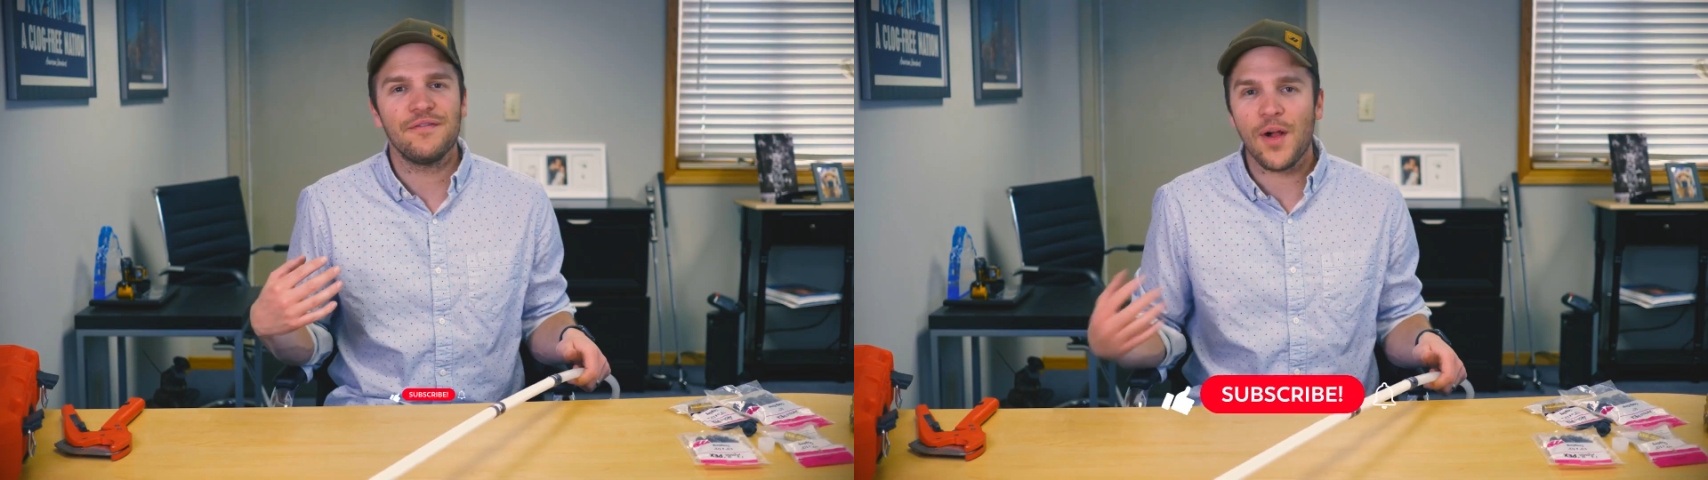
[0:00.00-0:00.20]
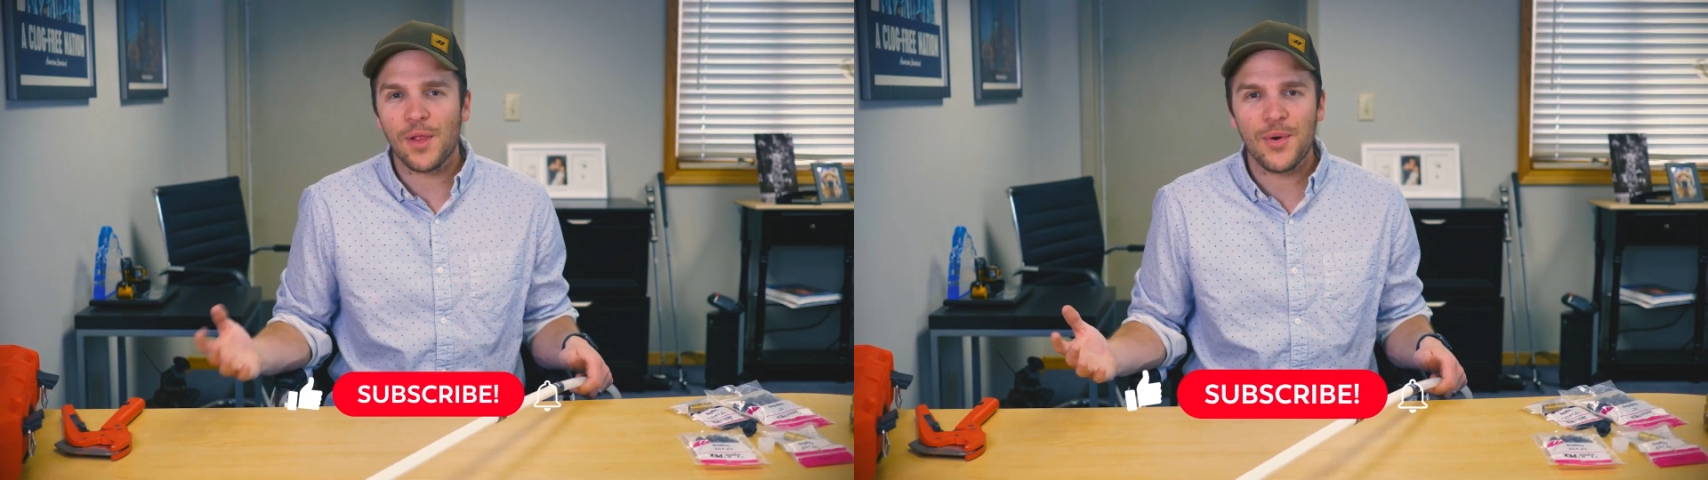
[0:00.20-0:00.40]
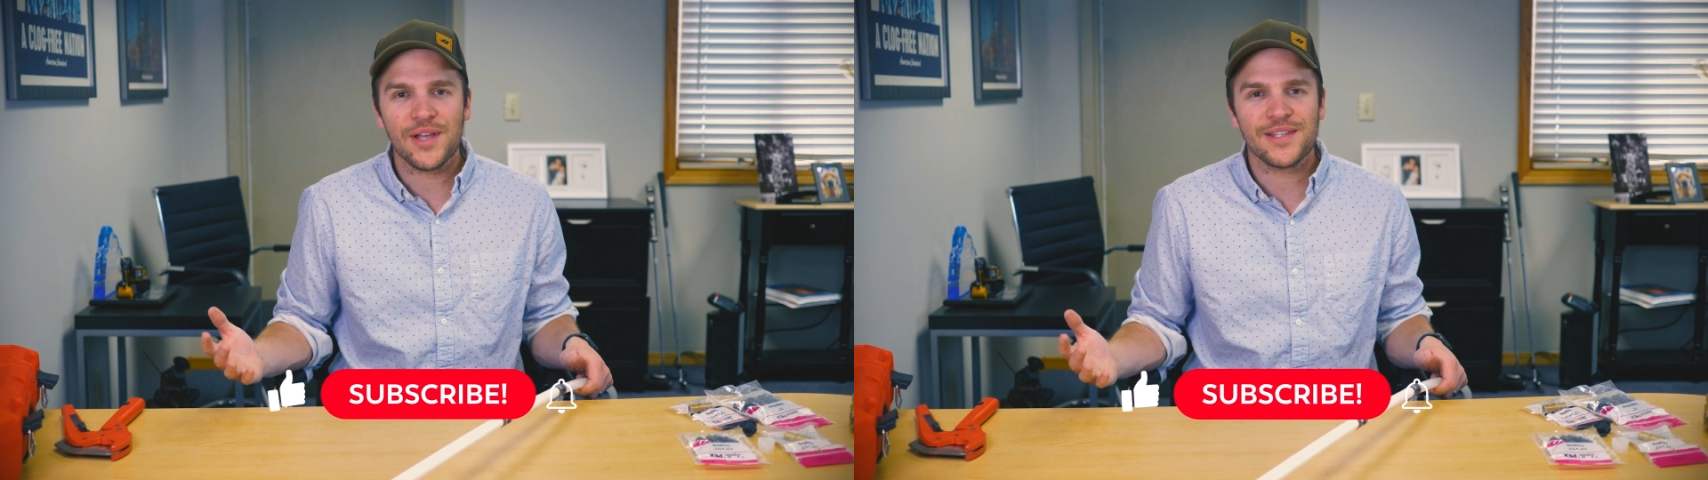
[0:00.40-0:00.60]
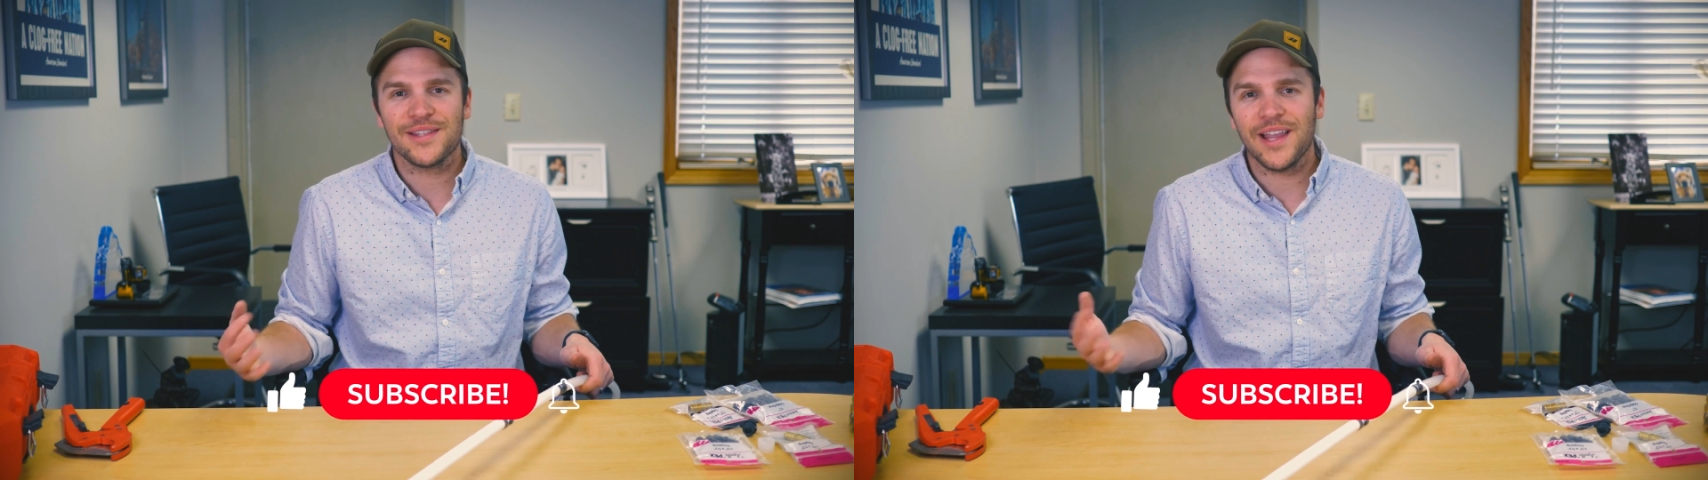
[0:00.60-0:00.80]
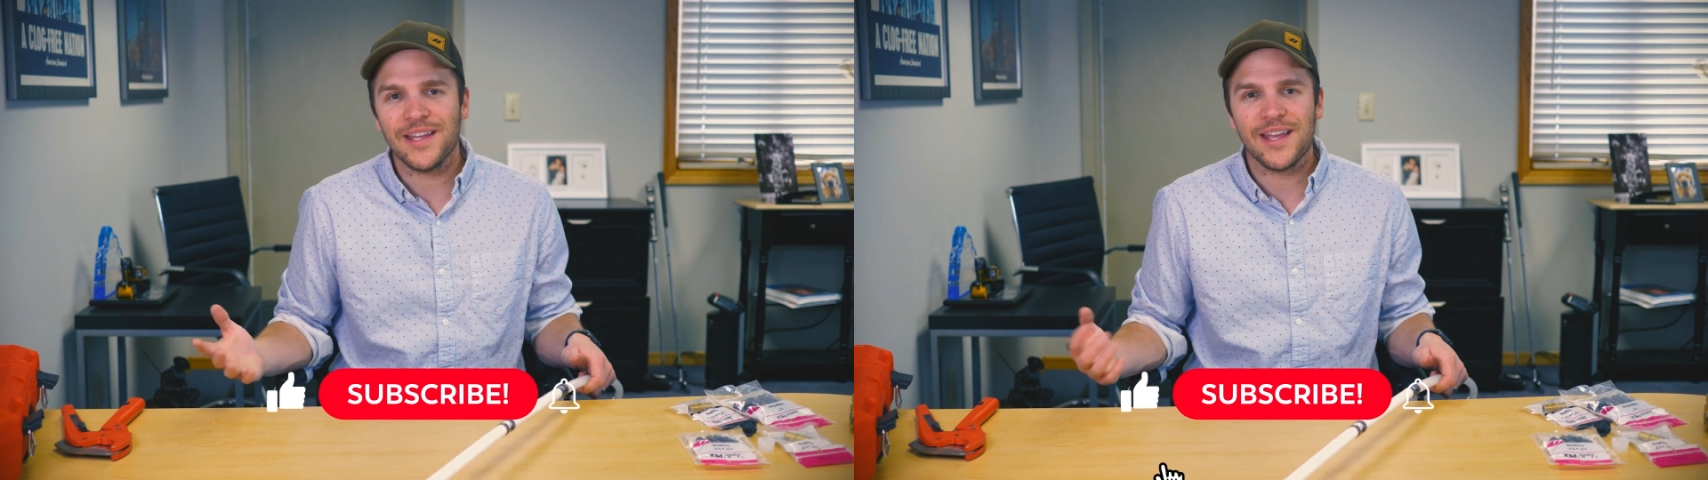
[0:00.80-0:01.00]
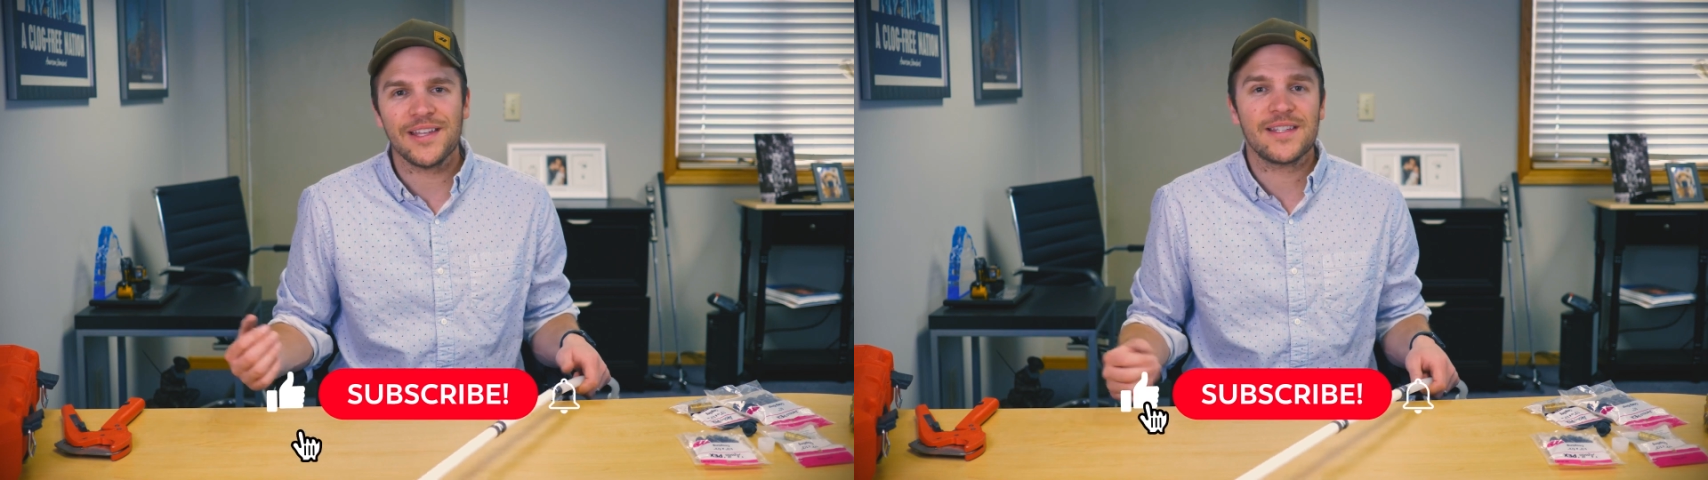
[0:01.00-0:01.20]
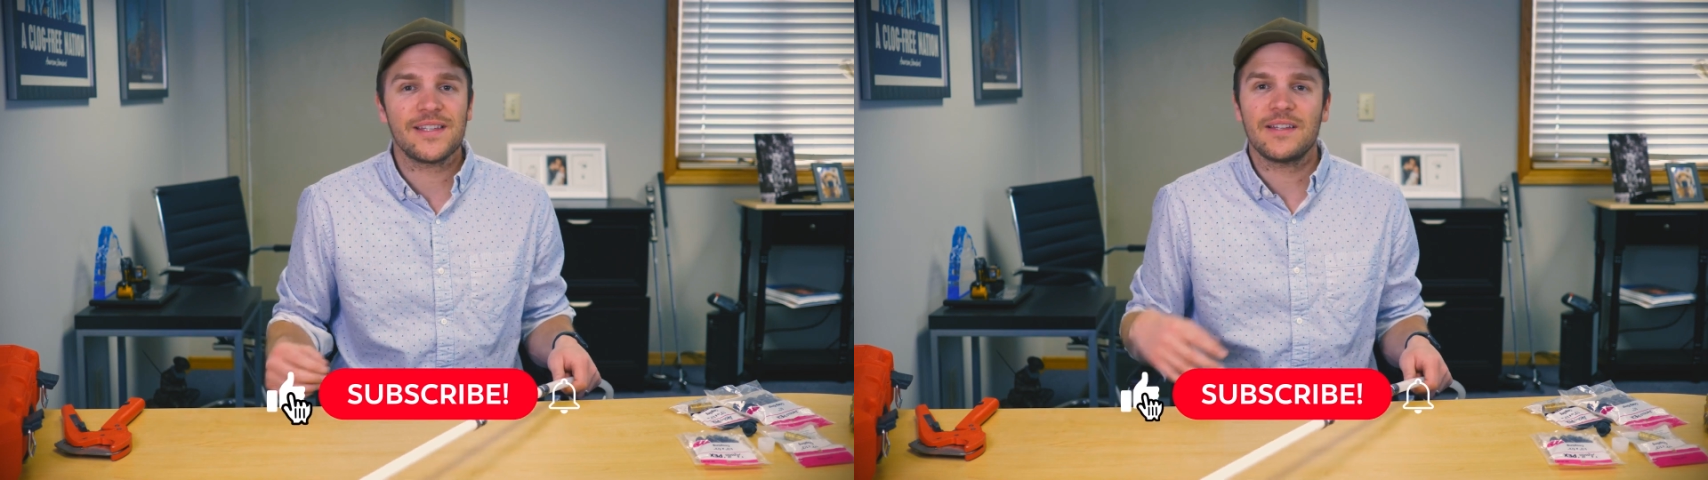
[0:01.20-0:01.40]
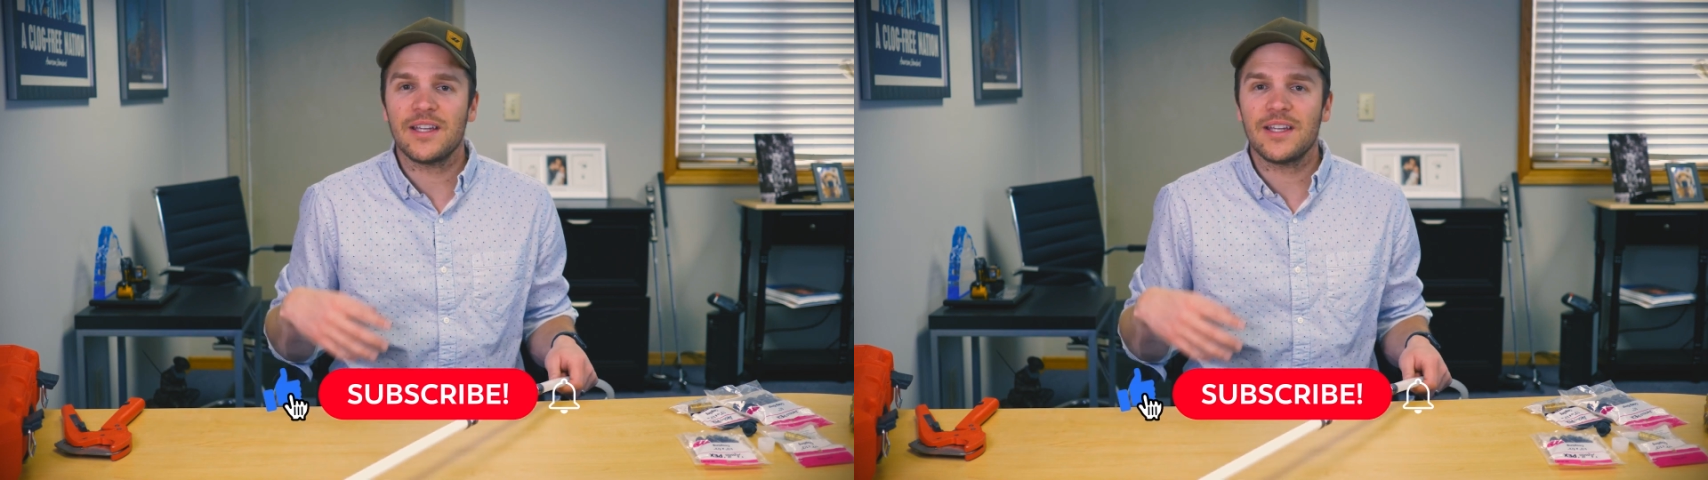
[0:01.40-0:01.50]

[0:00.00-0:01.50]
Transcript: Follow us, like us,